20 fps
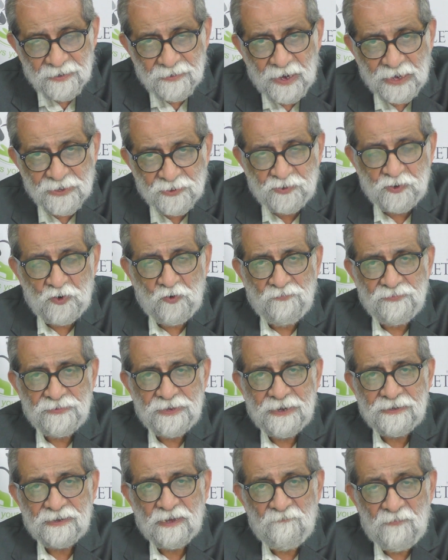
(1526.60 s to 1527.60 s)
assume
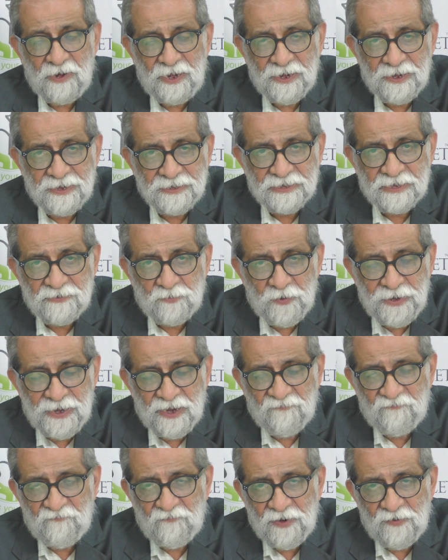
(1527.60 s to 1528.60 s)
that the builder is
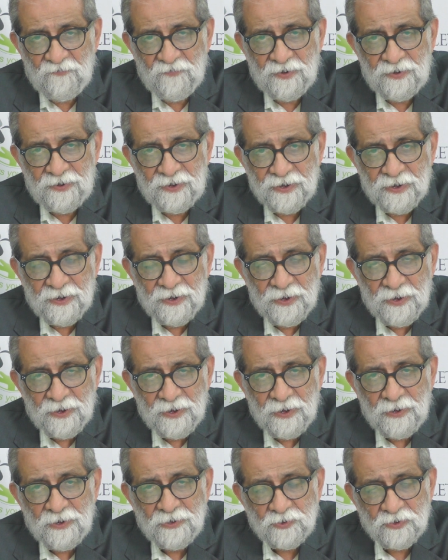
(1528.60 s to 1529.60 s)
doing a favor,
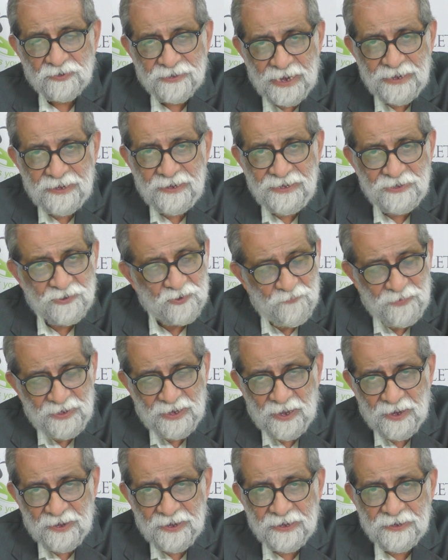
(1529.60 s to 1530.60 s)
so that needs to be
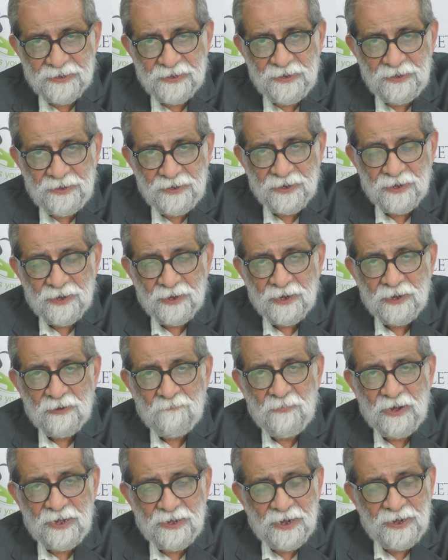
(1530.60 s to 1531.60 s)
corrected.
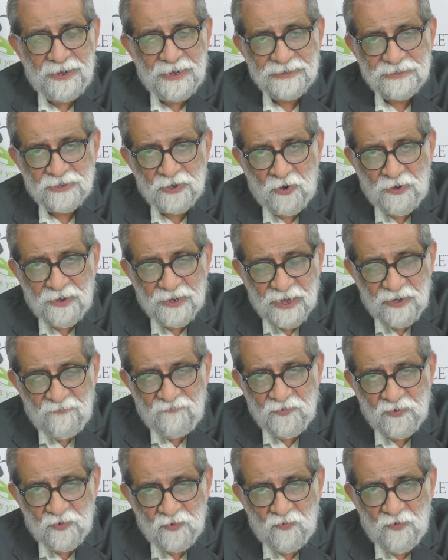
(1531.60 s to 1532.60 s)
Builder does not
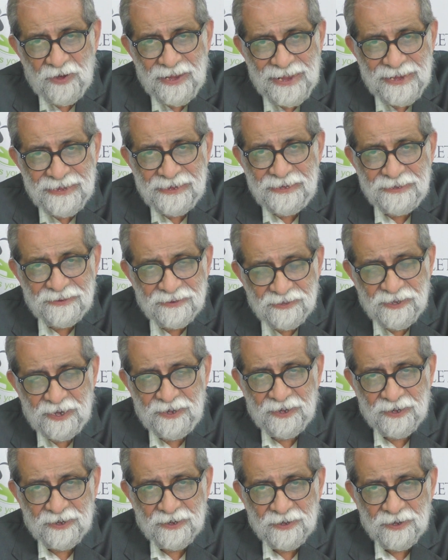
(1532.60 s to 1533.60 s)
give you
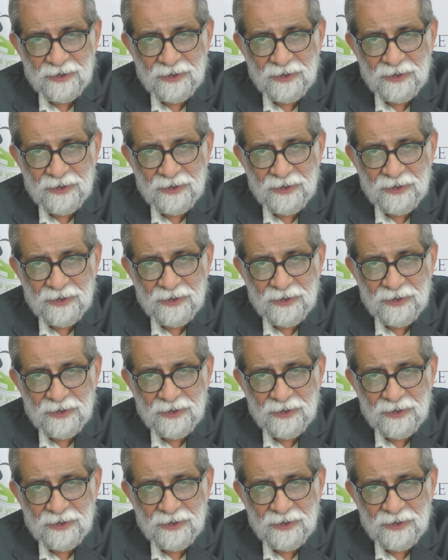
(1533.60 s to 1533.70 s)
anything.